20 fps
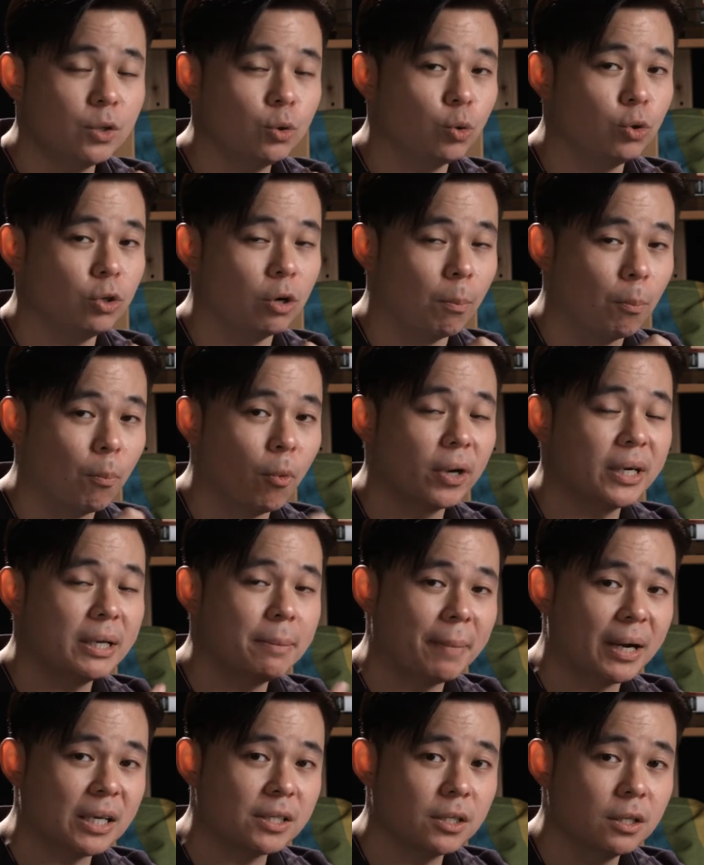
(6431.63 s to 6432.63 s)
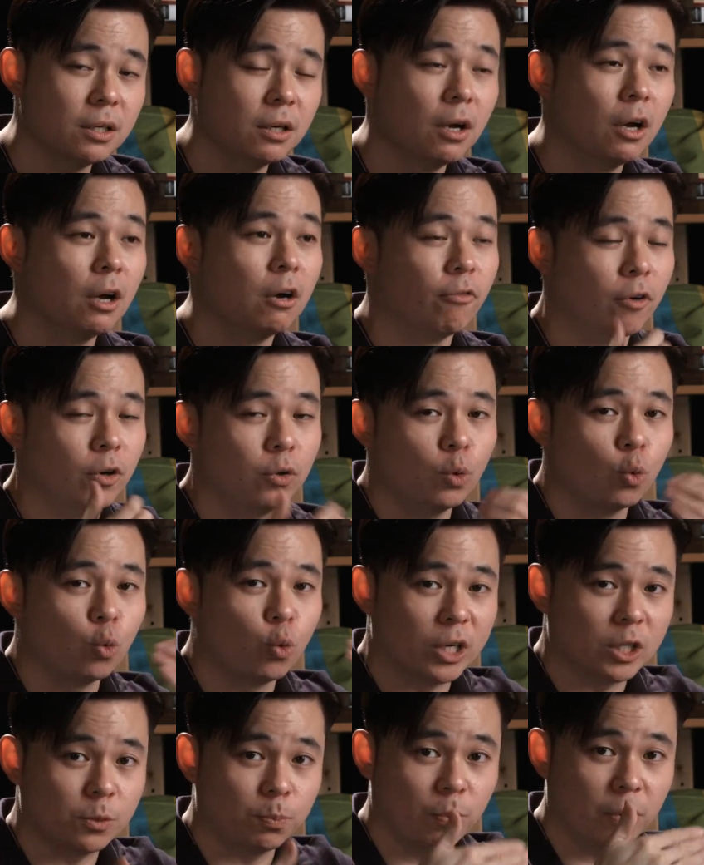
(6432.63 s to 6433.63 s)
your body muscle for you to
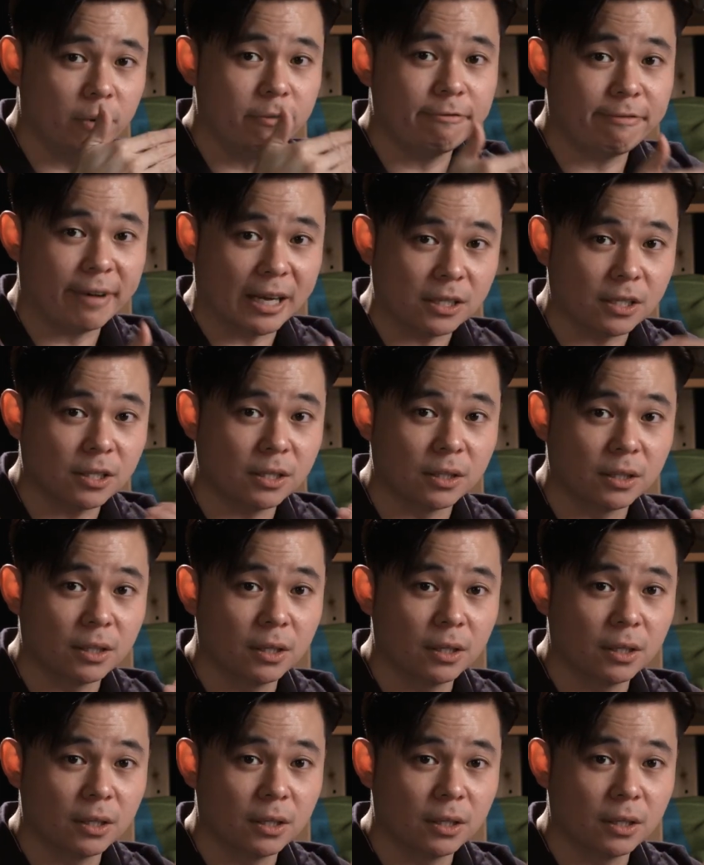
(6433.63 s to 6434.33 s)
respond faster.